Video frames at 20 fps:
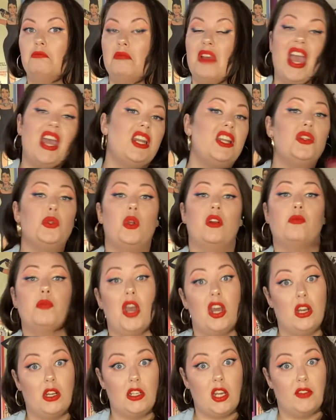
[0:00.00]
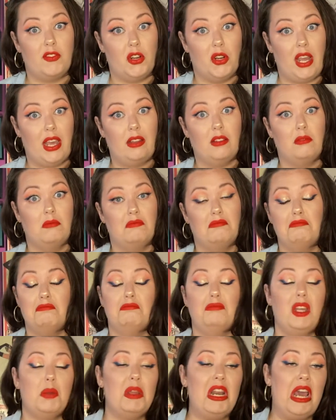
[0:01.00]
any sort of product off your nail?
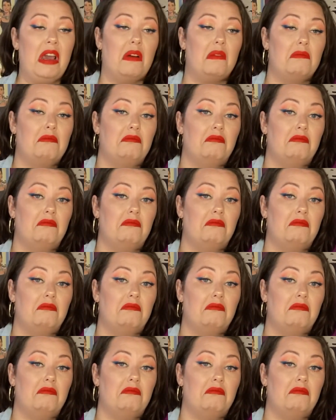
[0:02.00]
Let me know.